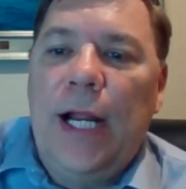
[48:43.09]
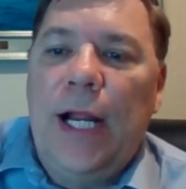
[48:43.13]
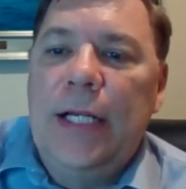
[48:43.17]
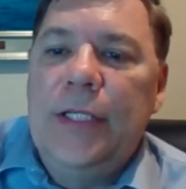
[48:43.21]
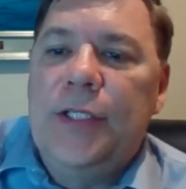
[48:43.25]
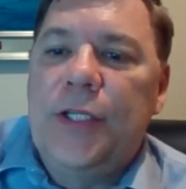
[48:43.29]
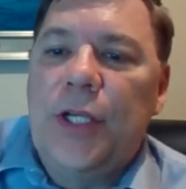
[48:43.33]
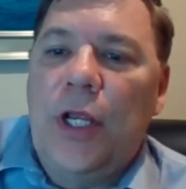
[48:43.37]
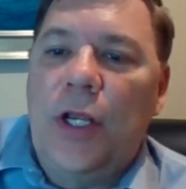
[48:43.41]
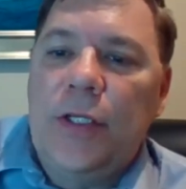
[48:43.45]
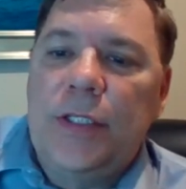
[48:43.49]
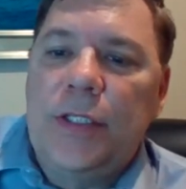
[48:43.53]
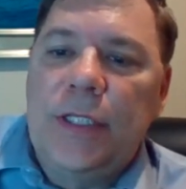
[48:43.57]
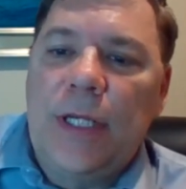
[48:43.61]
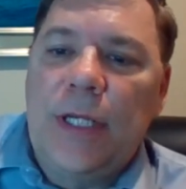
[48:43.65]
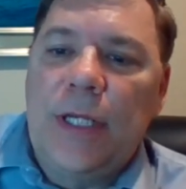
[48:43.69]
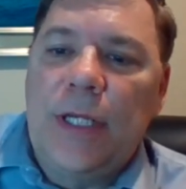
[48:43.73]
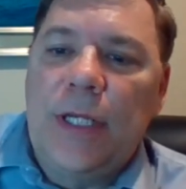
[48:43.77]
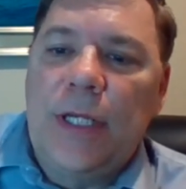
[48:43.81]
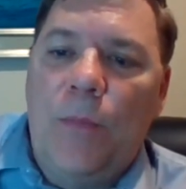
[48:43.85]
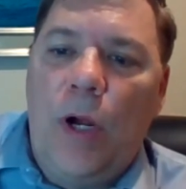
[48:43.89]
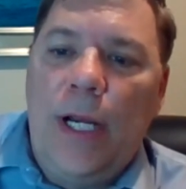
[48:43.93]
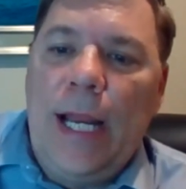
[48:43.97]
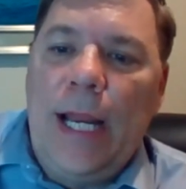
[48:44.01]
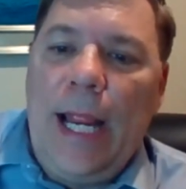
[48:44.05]
I saw
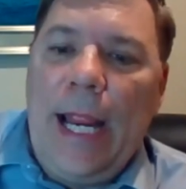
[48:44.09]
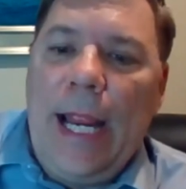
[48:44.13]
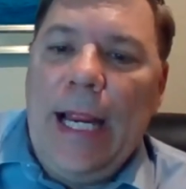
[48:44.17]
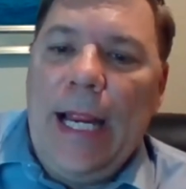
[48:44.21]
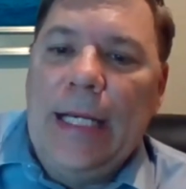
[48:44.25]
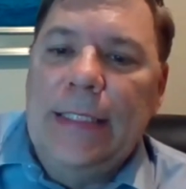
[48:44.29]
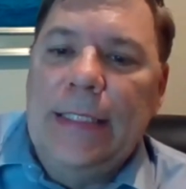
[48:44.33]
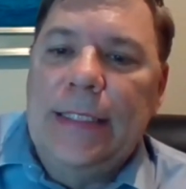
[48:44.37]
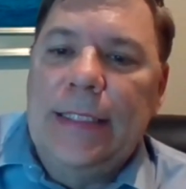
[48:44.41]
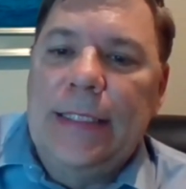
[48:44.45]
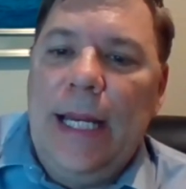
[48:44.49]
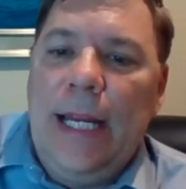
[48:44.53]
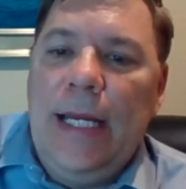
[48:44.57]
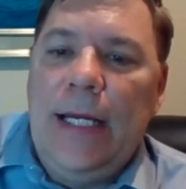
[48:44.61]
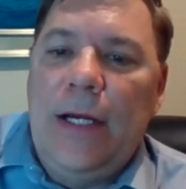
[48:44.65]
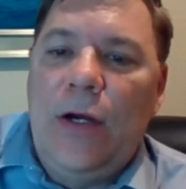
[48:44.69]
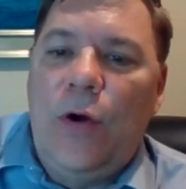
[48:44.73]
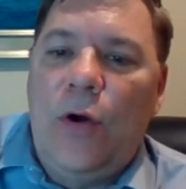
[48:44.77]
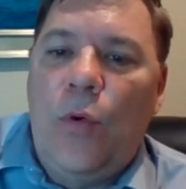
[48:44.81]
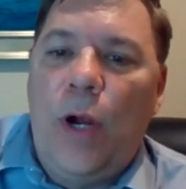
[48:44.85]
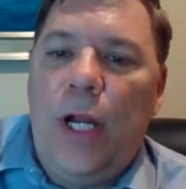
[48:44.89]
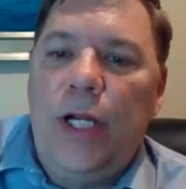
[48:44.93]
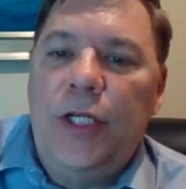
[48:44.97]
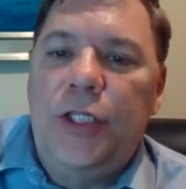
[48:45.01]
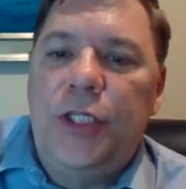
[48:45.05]
someone ask a
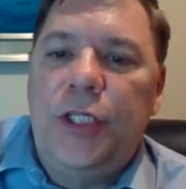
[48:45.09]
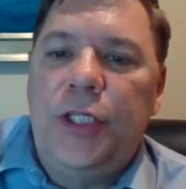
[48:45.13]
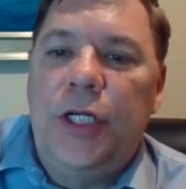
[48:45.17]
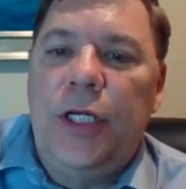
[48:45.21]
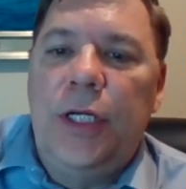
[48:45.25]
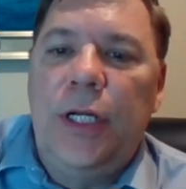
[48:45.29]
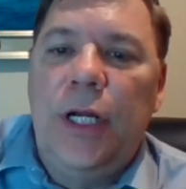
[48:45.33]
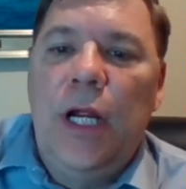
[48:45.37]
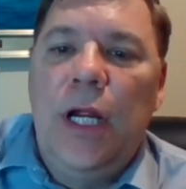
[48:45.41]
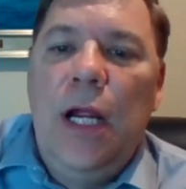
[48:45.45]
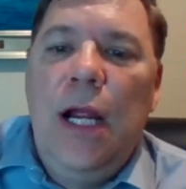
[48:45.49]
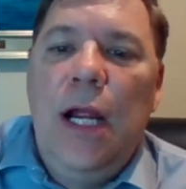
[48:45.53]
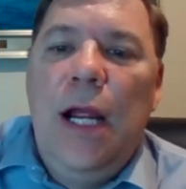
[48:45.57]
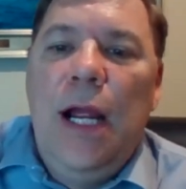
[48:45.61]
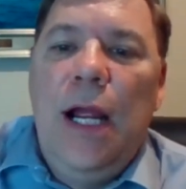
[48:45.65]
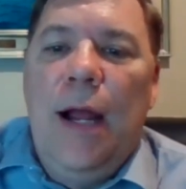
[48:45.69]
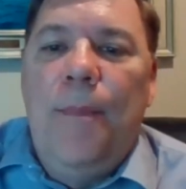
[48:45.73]
question